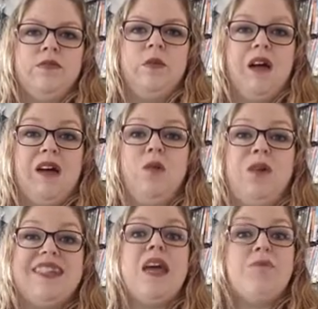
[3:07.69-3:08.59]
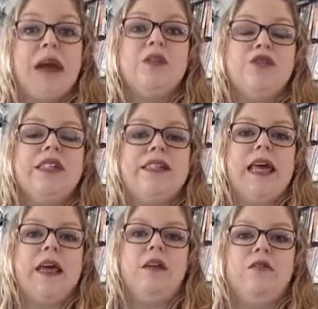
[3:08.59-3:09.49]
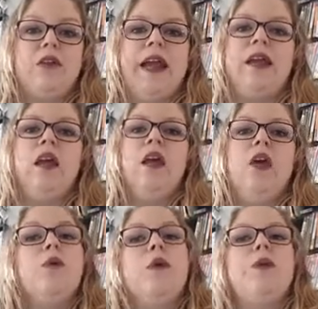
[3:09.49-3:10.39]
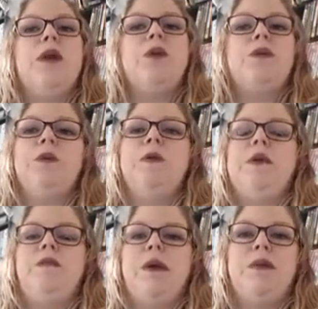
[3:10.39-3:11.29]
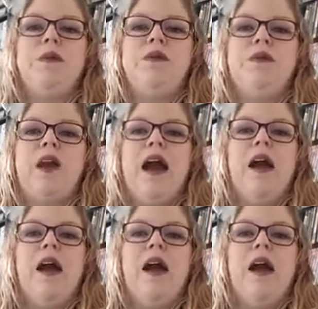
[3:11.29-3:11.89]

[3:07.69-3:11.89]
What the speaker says: Well, we set boundaries then, right? We would go through, we'd baby-proof our